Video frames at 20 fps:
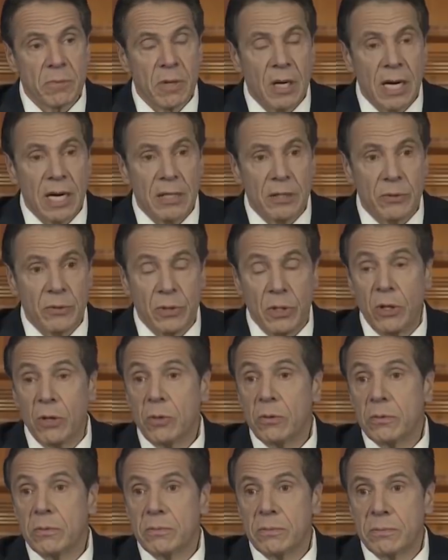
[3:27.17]
I don't
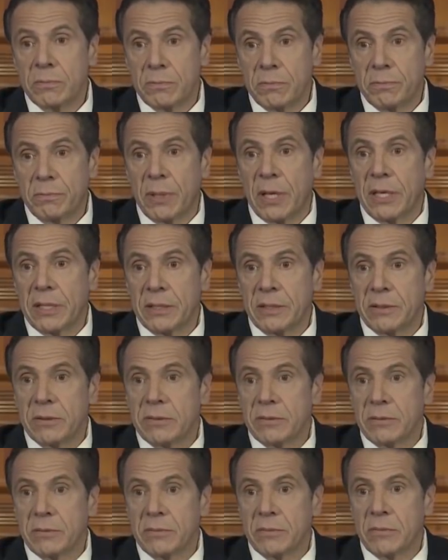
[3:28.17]
know,
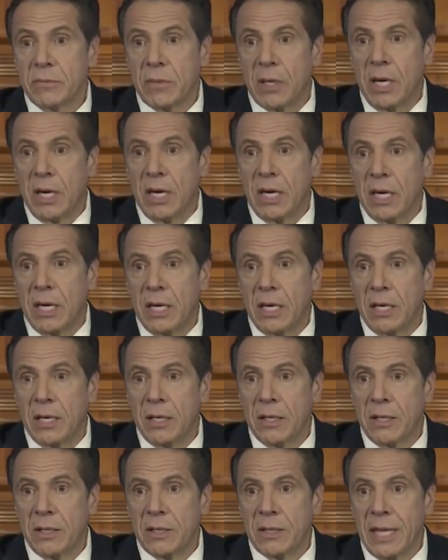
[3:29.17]
but
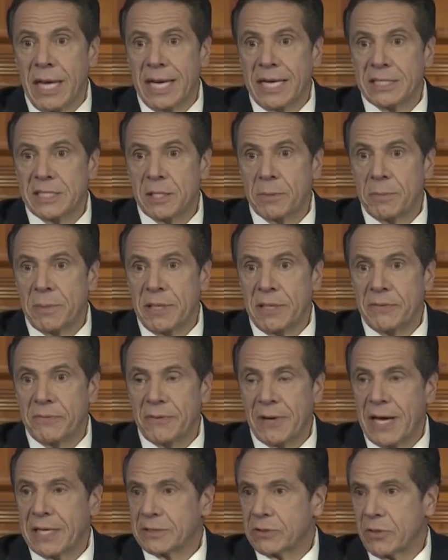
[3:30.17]
that has to be a
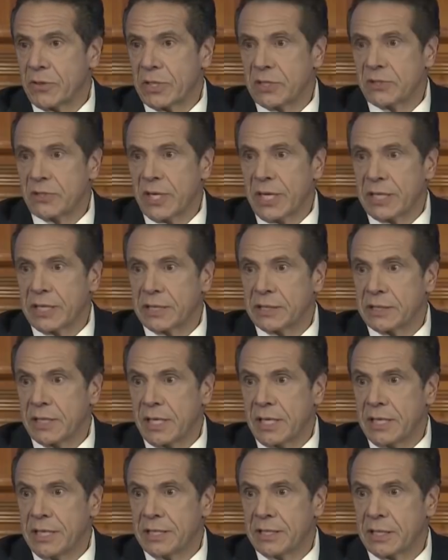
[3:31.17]
factor that's taken
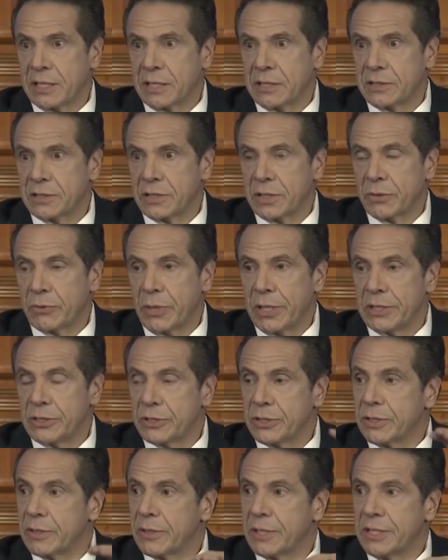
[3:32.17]
into
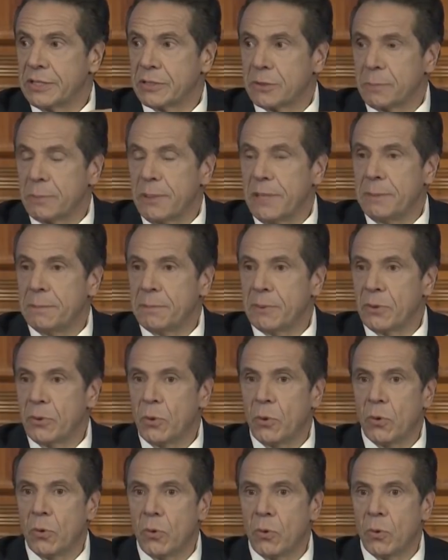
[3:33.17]
consideration. These are people
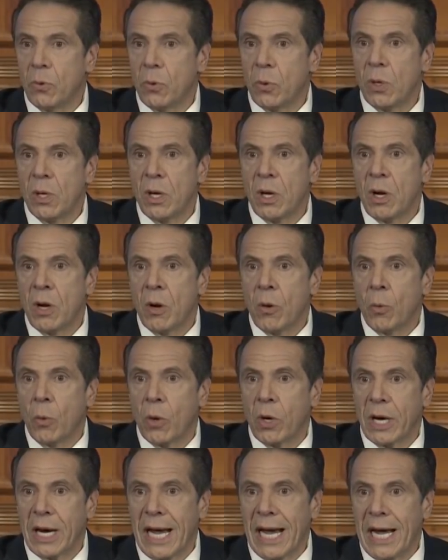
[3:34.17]
who
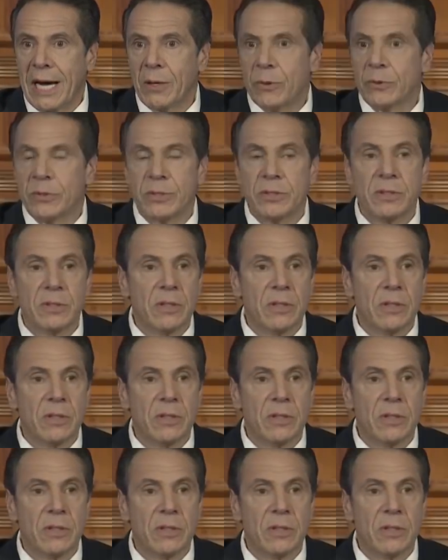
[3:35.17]
were out